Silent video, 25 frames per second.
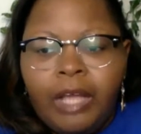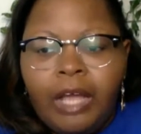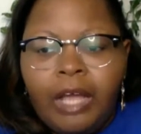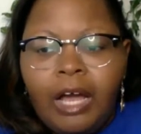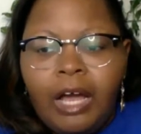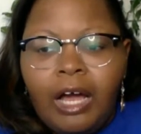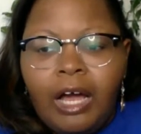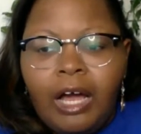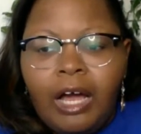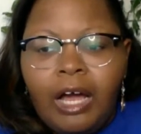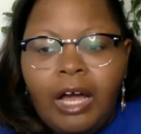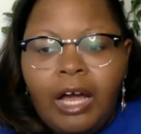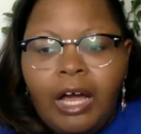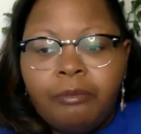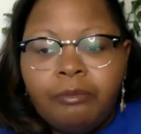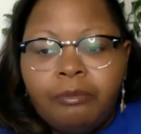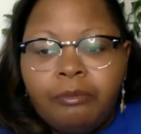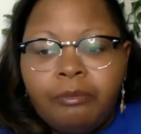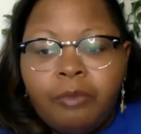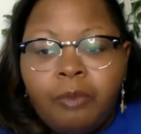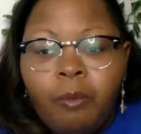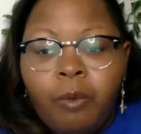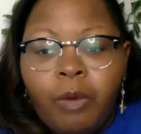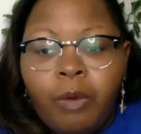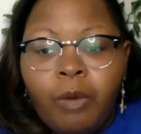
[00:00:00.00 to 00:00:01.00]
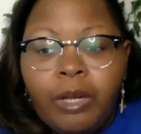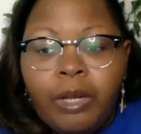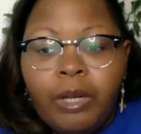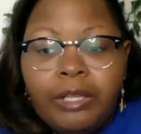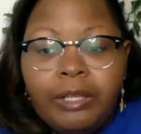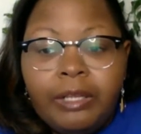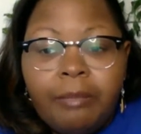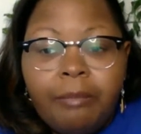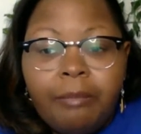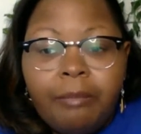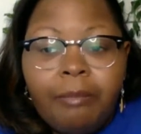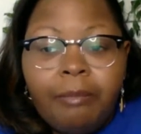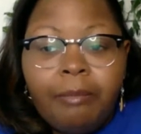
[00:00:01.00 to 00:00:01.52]
One of the
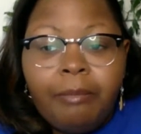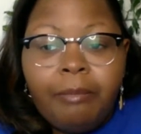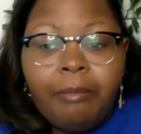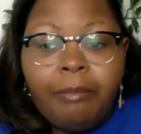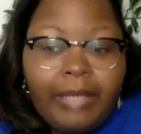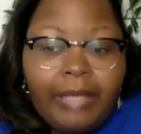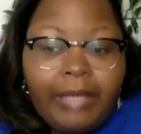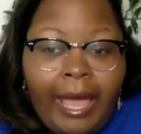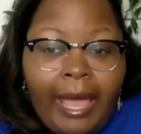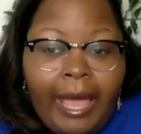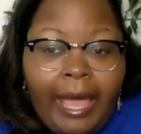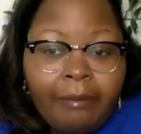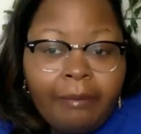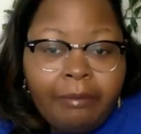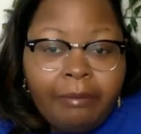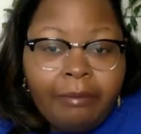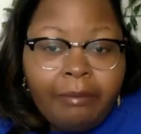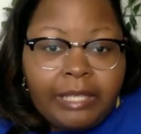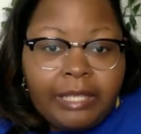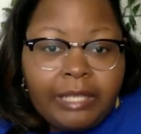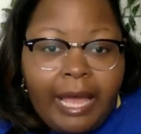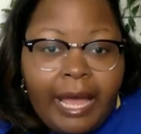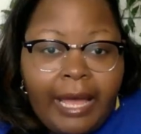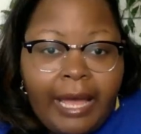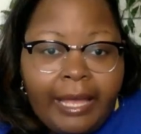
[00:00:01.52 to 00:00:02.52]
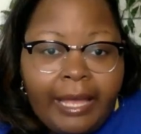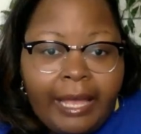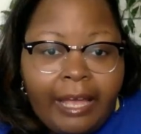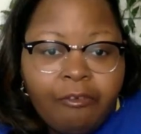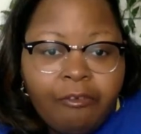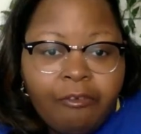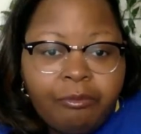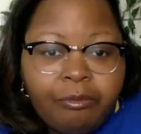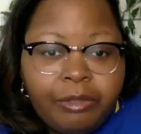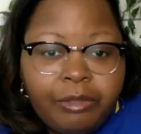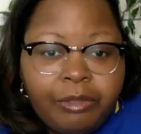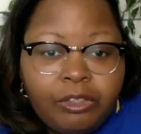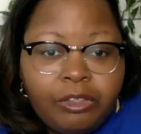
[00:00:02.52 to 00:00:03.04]
main apps that I have
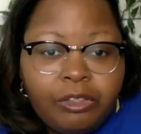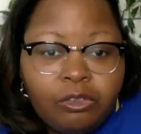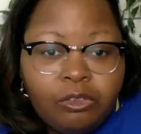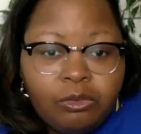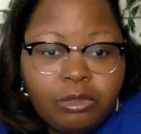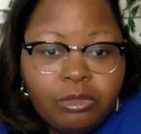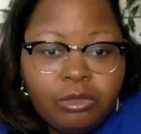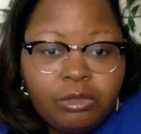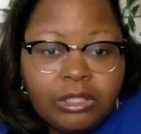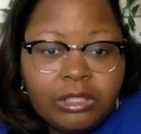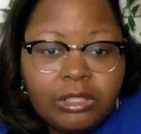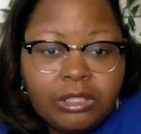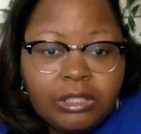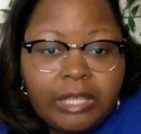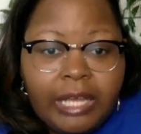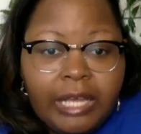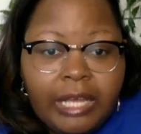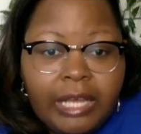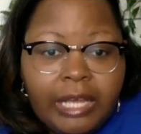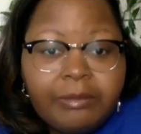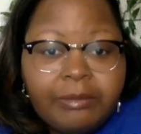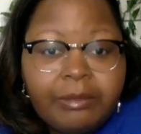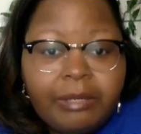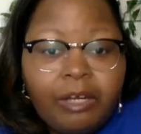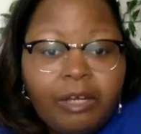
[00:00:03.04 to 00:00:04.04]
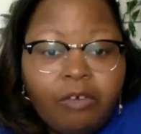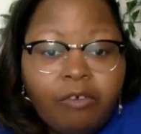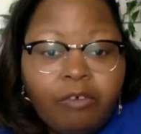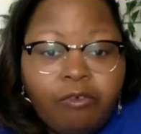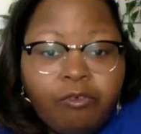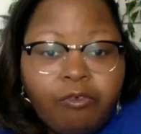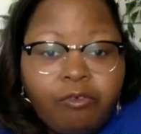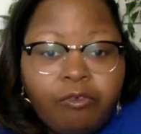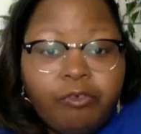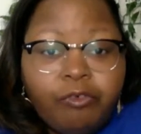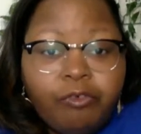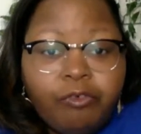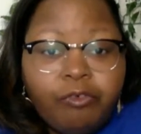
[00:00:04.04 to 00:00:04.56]
been using that has been helpful
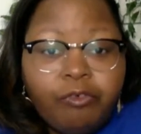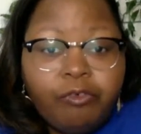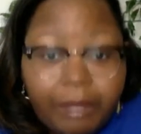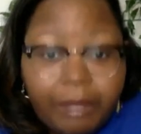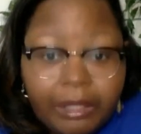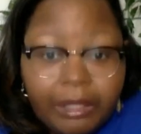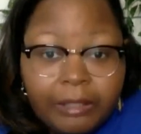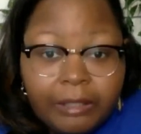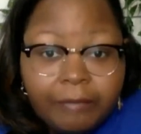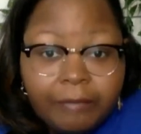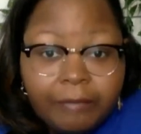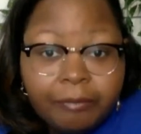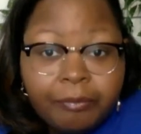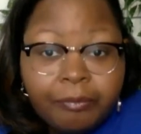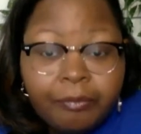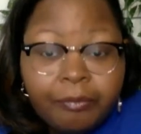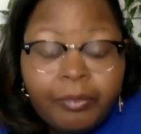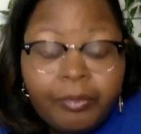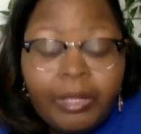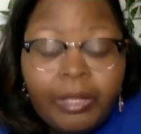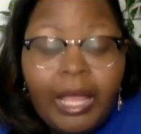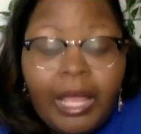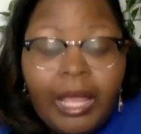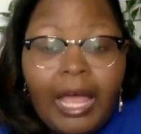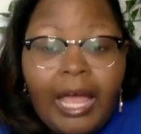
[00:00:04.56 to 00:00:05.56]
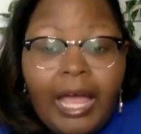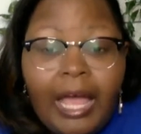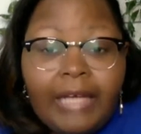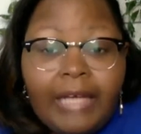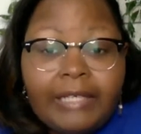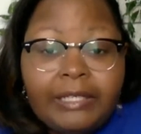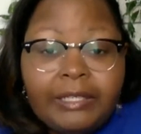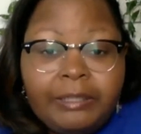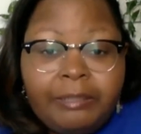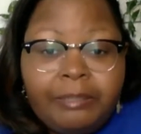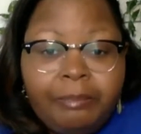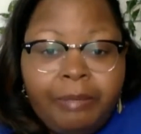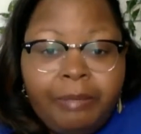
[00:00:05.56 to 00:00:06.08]
for me has
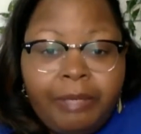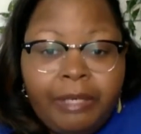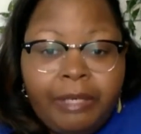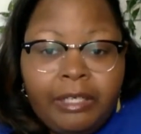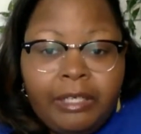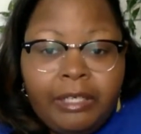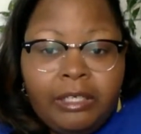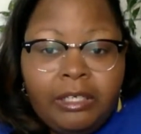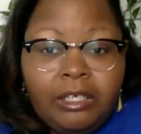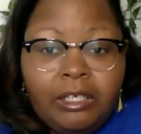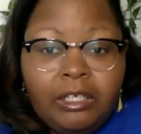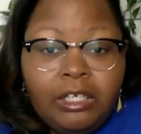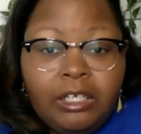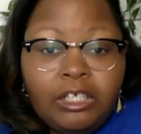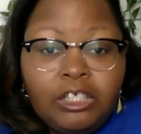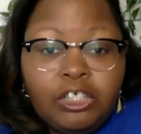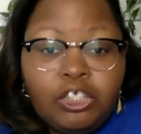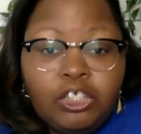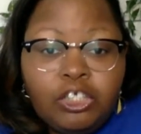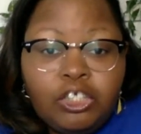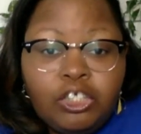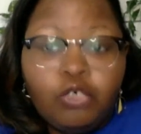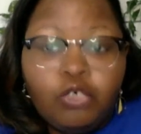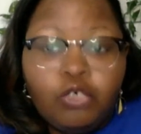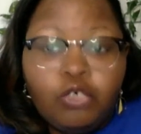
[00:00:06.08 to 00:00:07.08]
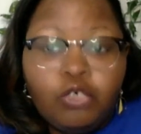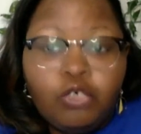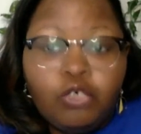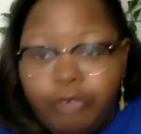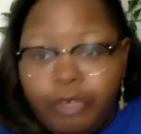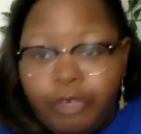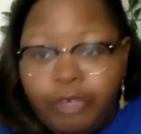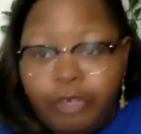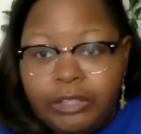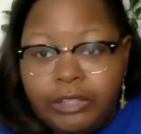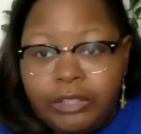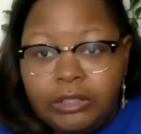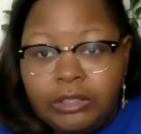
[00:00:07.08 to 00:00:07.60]
been Join
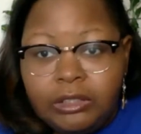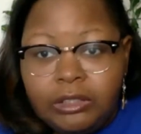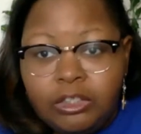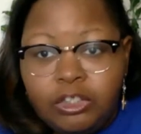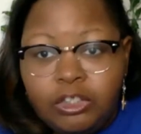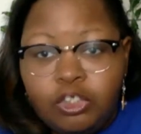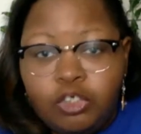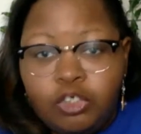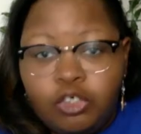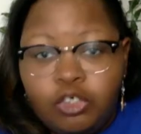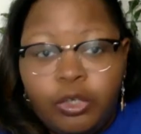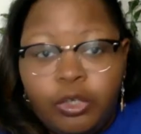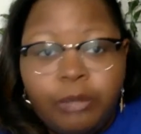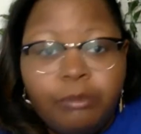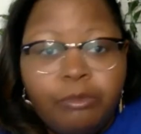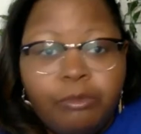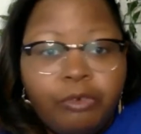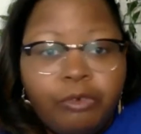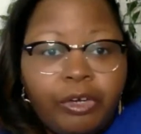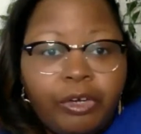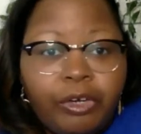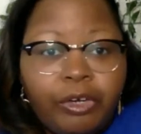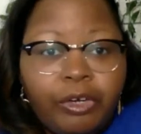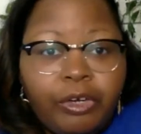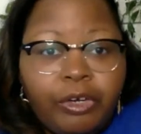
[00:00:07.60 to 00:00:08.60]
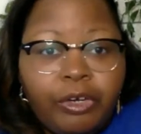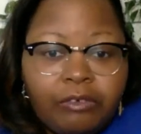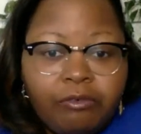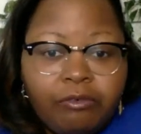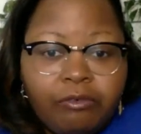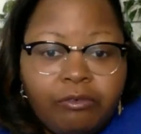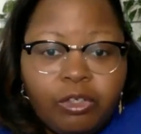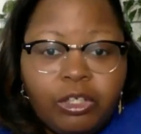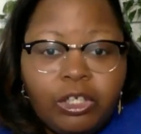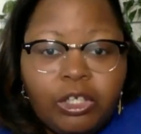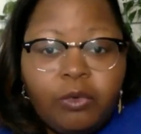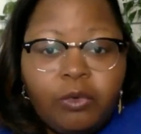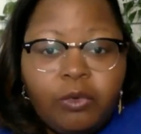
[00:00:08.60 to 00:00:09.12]
Brands. Join Brands, and if you
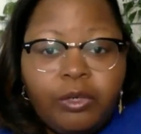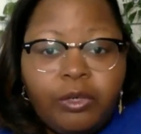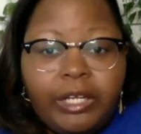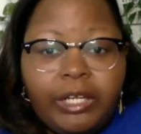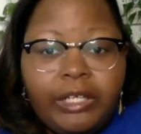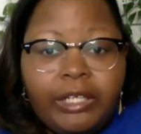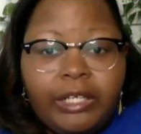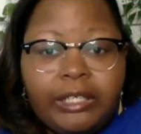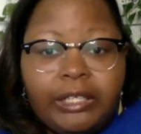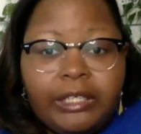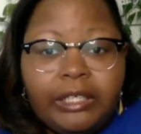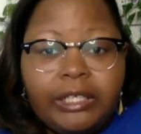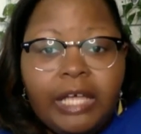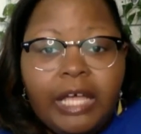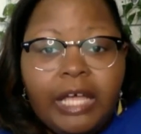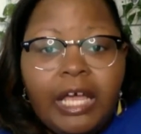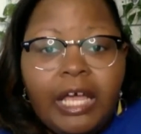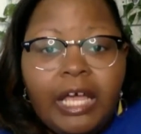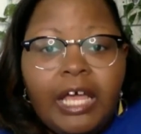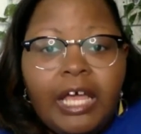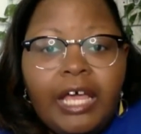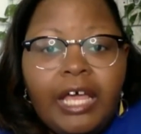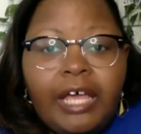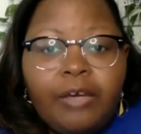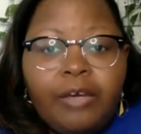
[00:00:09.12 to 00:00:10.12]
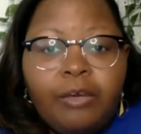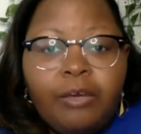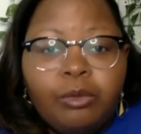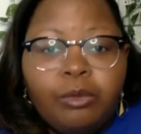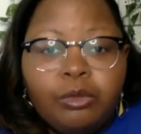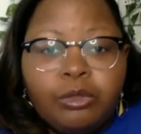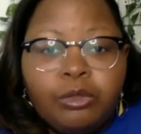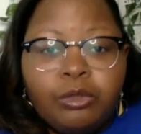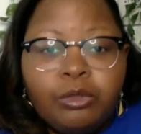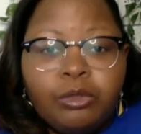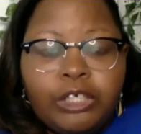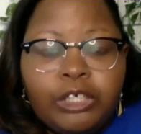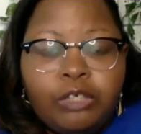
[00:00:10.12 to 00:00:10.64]
click on that link, it will
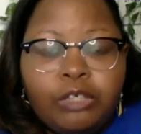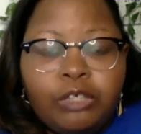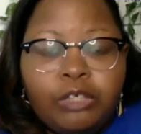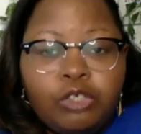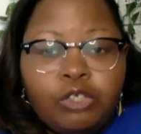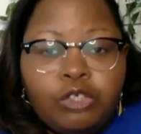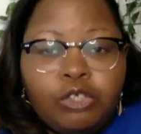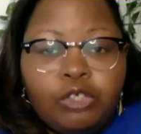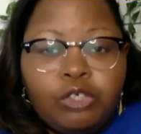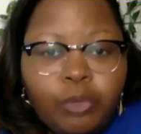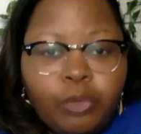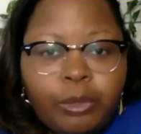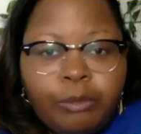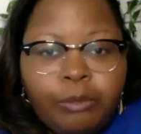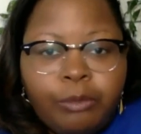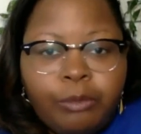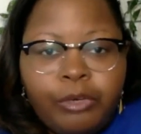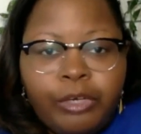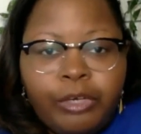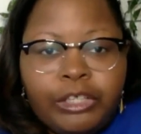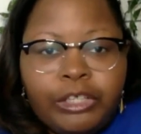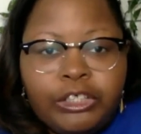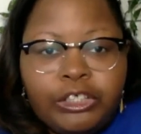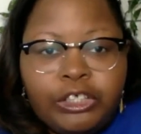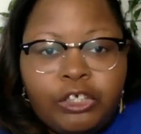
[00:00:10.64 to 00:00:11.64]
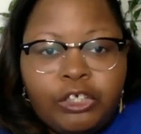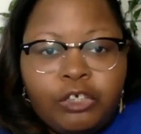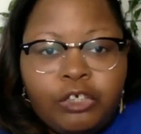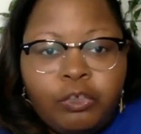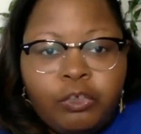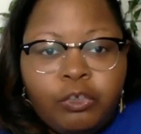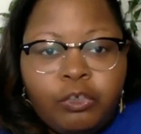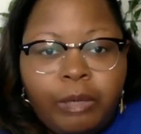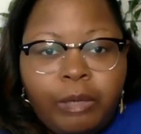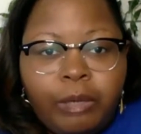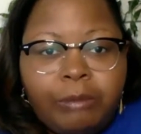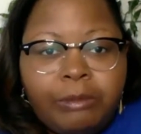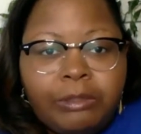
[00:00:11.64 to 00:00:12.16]
take you to Join Brands and you'll be
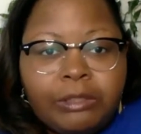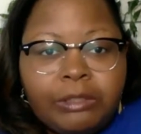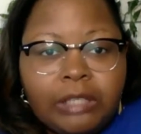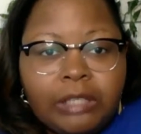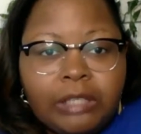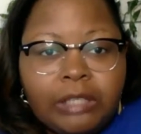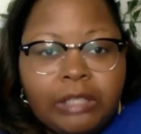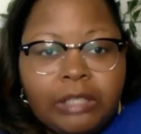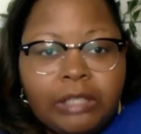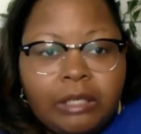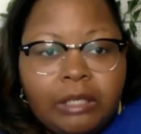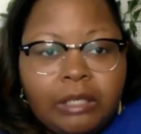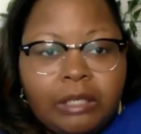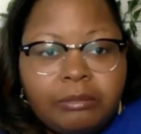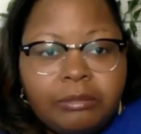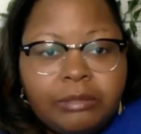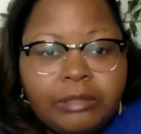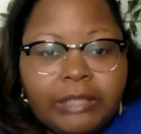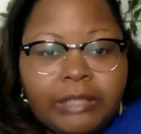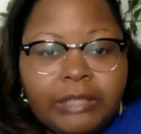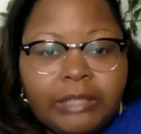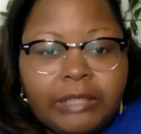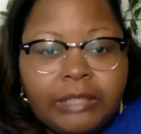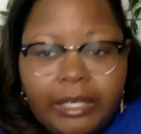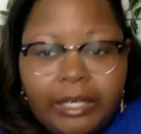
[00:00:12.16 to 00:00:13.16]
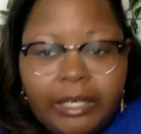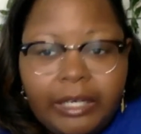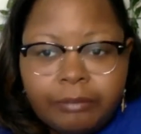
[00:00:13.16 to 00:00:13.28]
able to sign up.